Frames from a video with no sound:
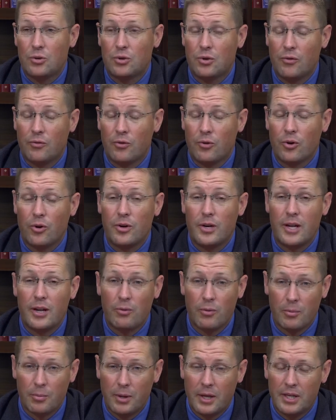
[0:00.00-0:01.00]
So for
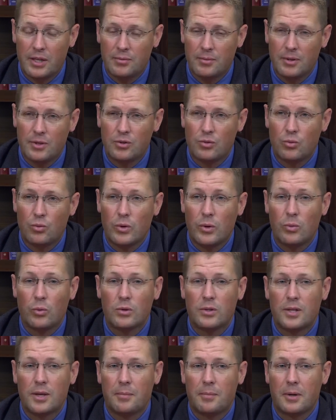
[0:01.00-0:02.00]
knee replacements, we
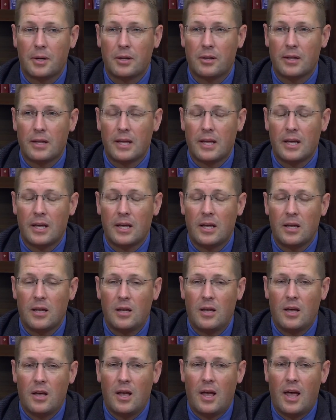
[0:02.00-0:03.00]
will typically
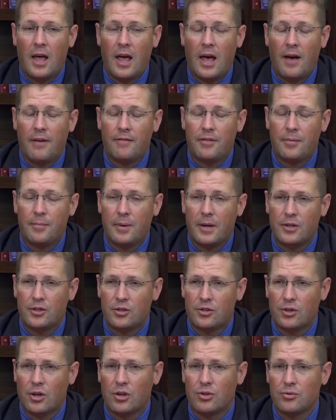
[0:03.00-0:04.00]
have the
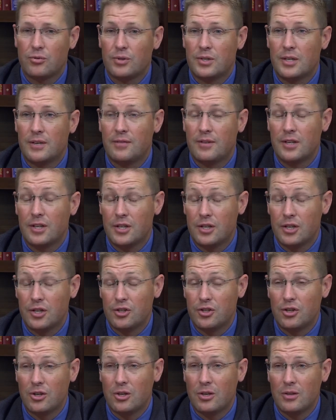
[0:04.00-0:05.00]
patients also receive an
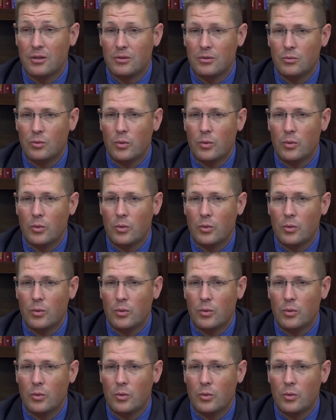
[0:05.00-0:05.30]
additional,